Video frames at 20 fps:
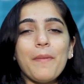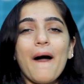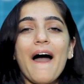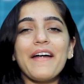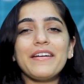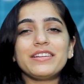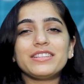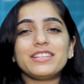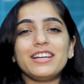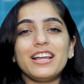
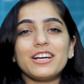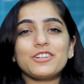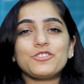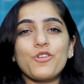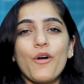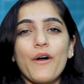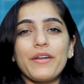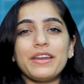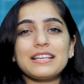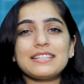Bharat
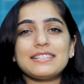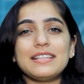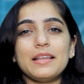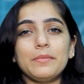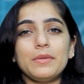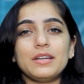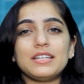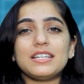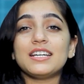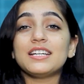Electronics
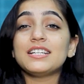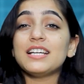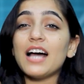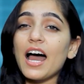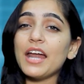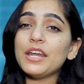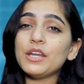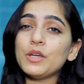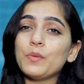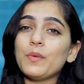Limited,
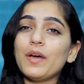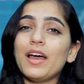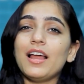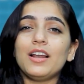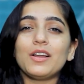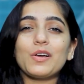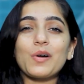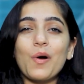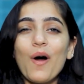Honeywell,